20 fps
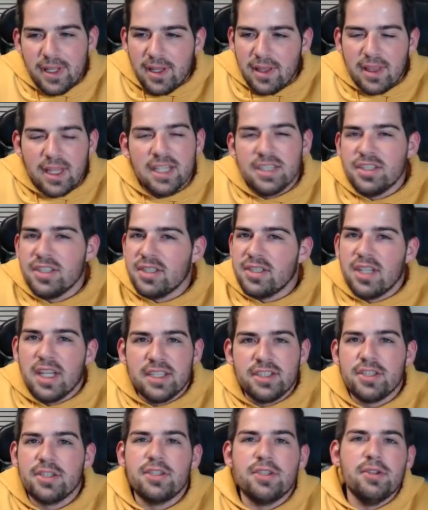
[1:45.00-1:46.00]
let's
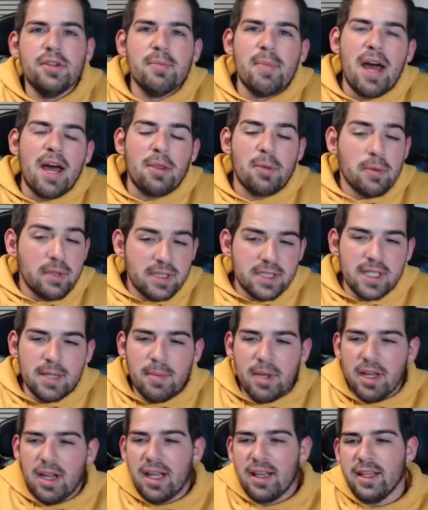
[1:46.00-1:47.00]
just do the math with
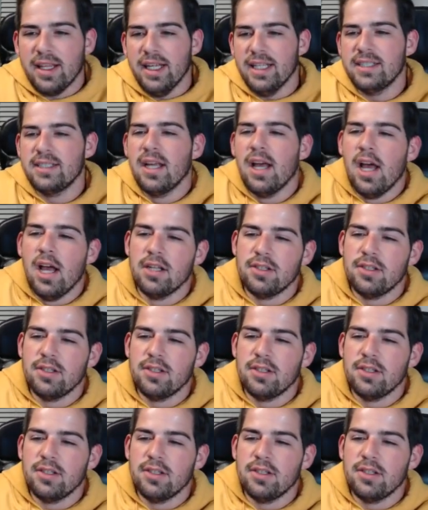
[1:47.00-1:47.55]
simming at least.